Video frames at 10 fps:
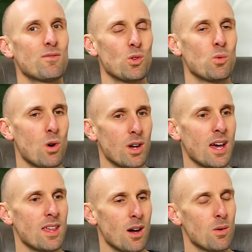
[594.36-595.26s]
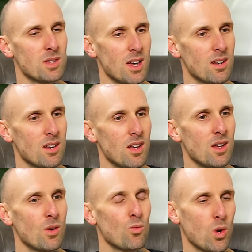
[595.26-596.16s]
for the 1K that I was in
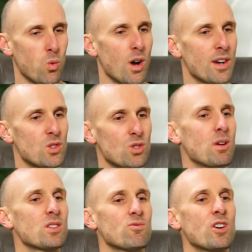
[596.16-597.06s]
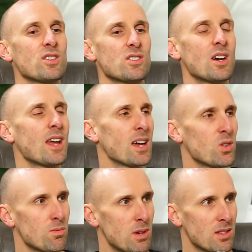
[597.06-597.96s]
required you to be able to run a certain
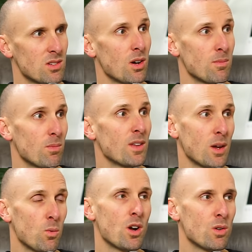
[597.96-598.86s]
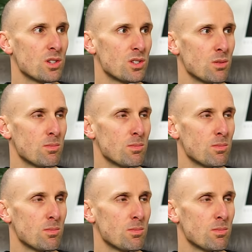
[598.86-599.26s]
800 meter time, and they were under 2